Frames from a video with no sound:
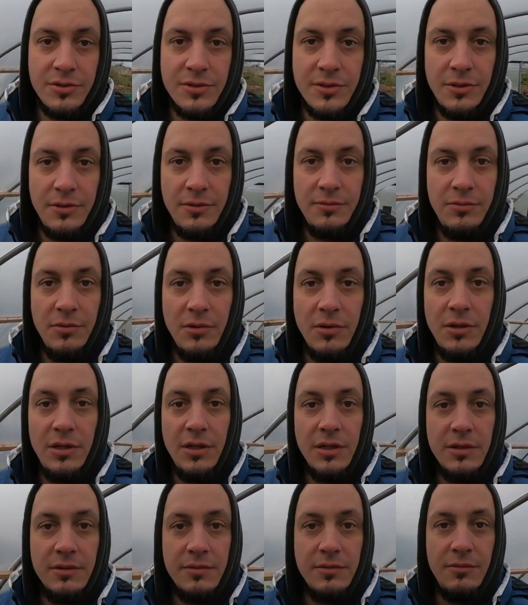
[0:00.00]
So
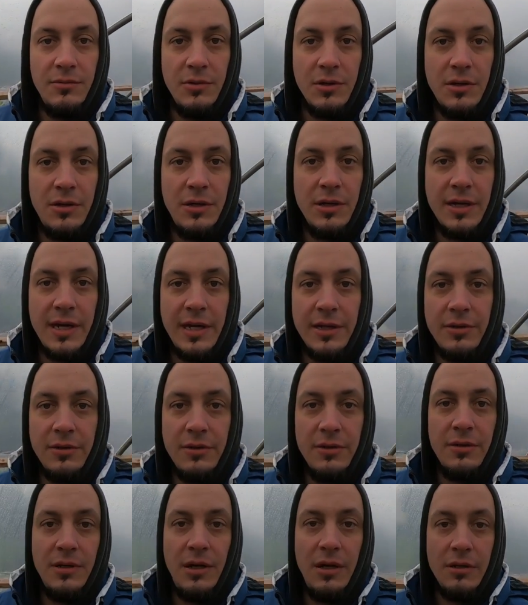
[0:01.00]
we're gonna
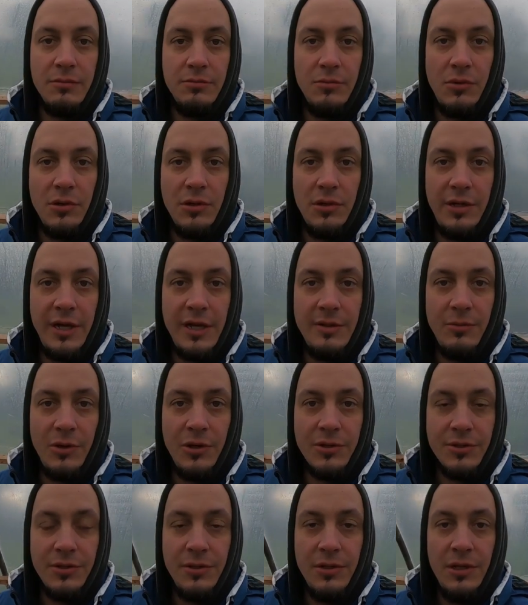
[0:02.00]
gather a lot more
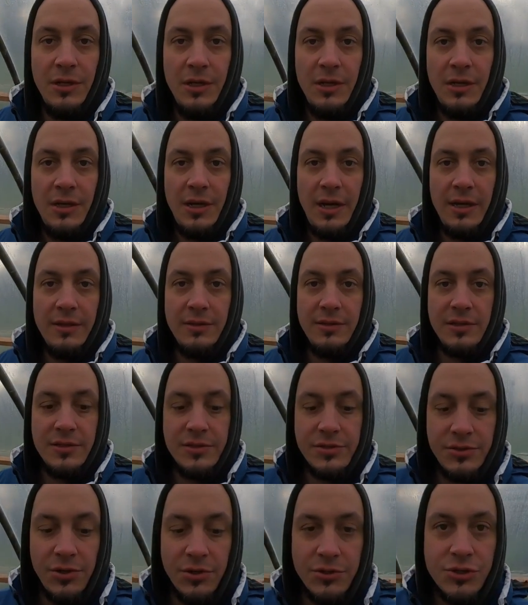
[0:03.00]
rainwater, and this
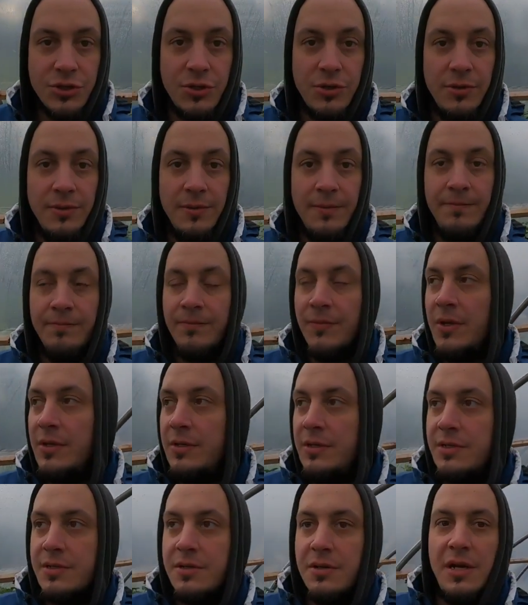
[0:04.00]
structure,
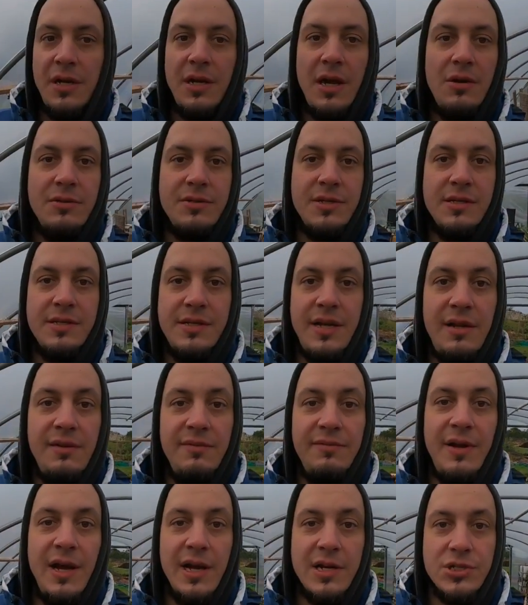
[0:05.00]
this greenhouse
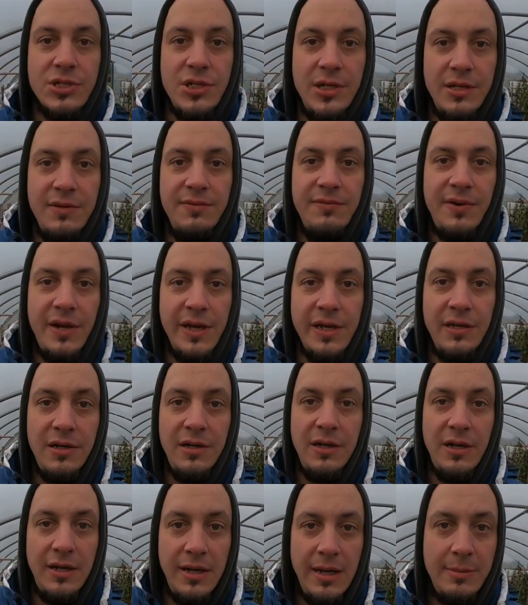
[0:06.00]
itself, actually
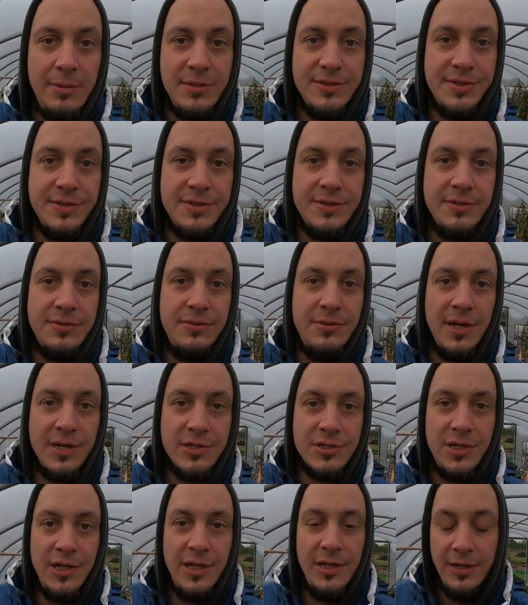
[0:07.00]
finally enables us to
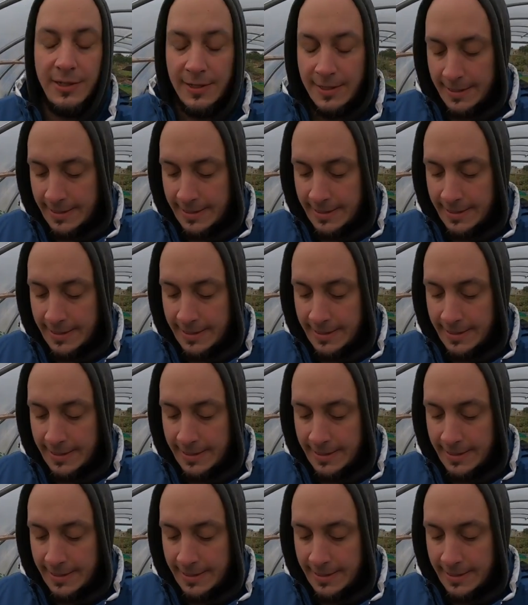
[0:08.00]
actually